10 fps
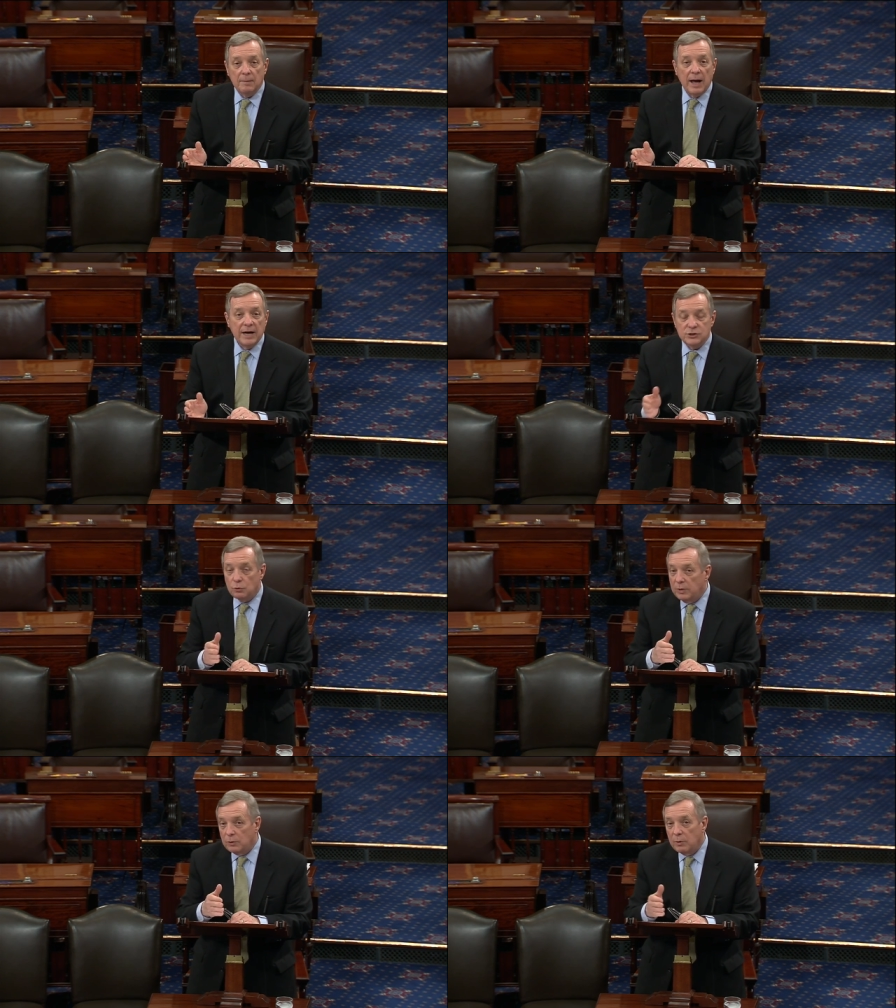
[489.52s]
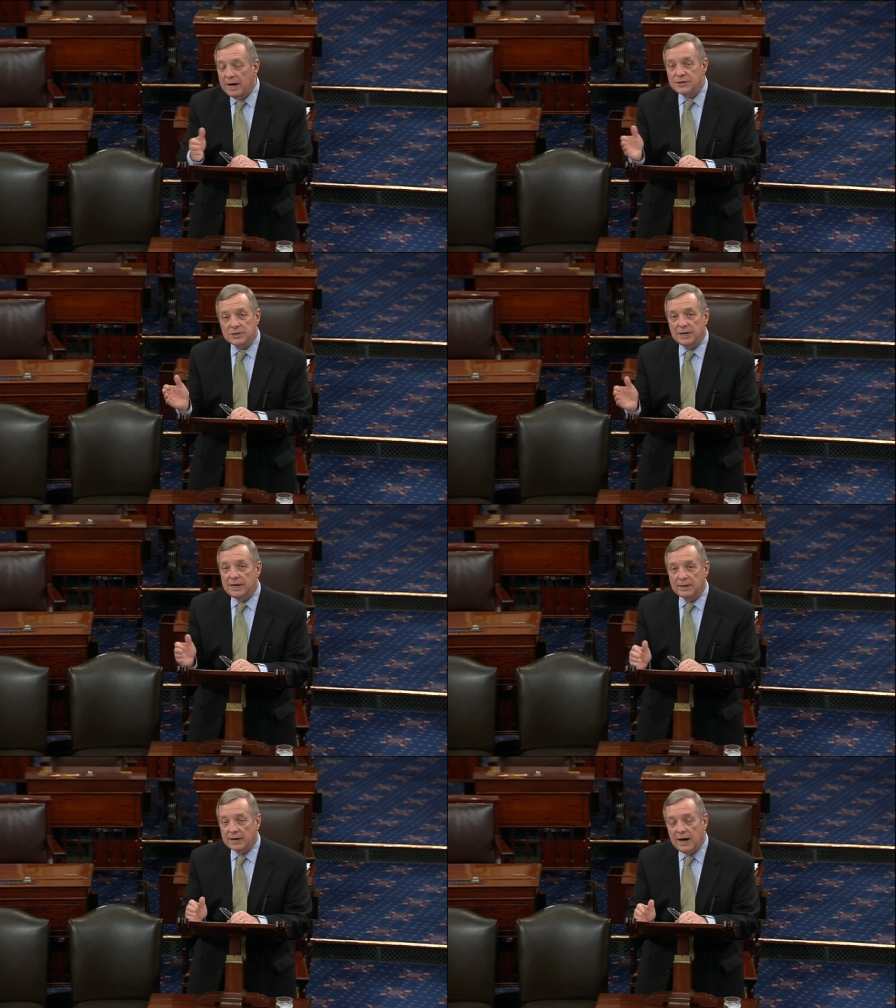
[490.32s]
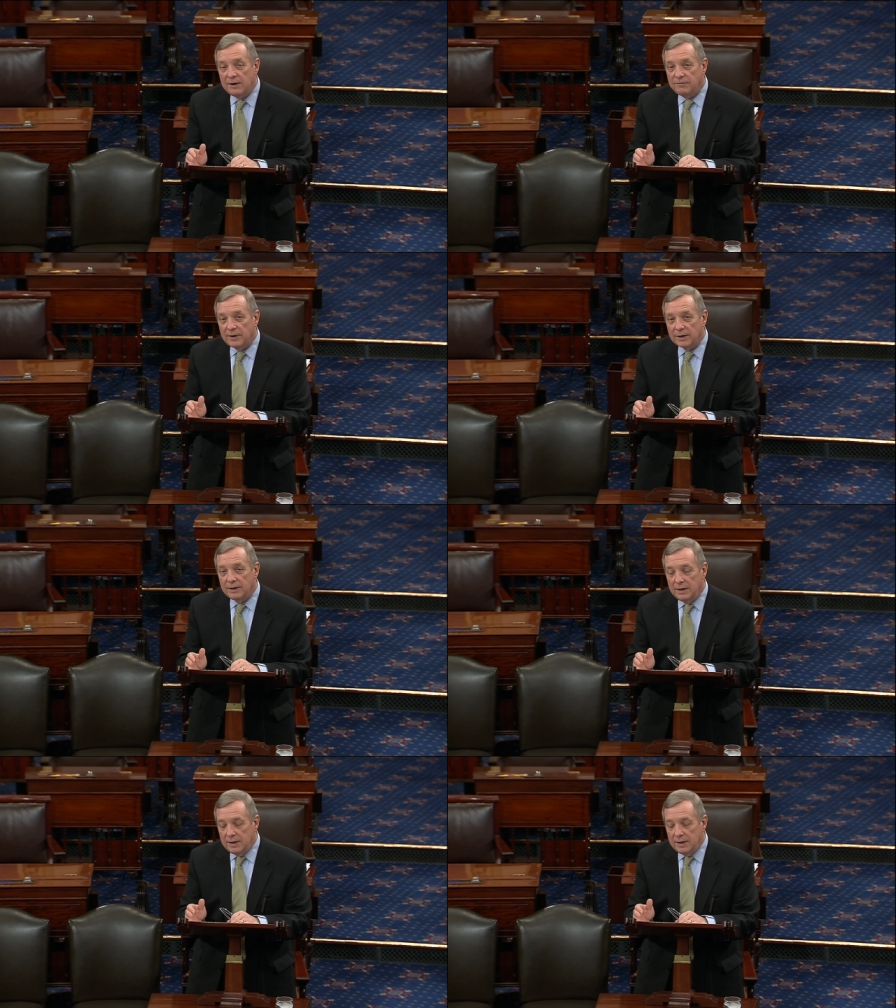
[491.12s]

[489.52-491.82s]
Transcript: as to whether we're escalating the conflict,